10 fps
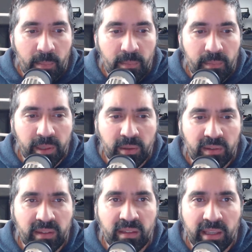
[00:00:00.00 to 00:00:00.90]
Because
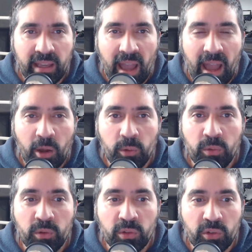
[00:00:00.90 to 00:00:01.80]
it's like, who's
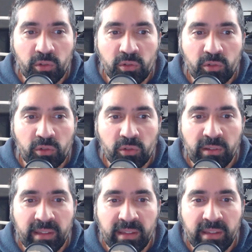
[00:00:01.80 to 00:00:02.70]
gonna scroll
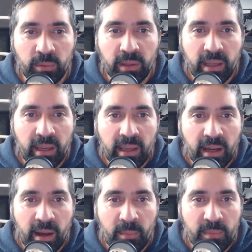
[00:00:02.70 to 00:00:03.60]
down
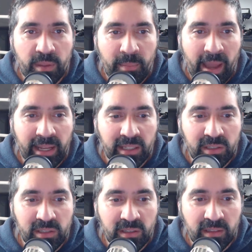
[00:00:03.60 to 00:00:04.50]
the
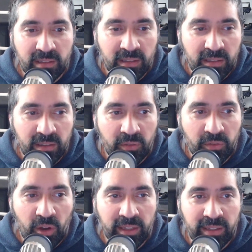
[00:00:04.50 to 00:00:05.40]
page to
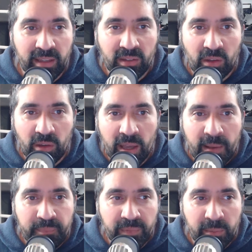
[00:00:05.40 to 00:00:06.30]
find it? So
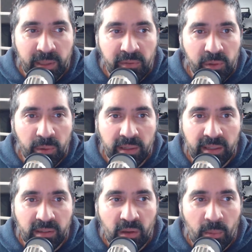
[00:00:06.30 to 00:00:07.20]
let me give you an
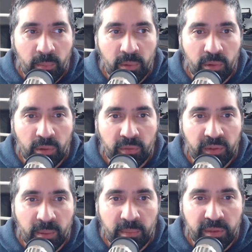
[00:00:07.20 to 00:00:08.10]
example of
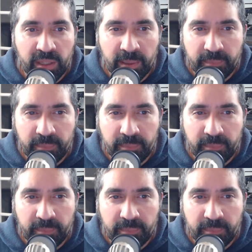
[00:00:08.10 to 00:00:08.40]
something.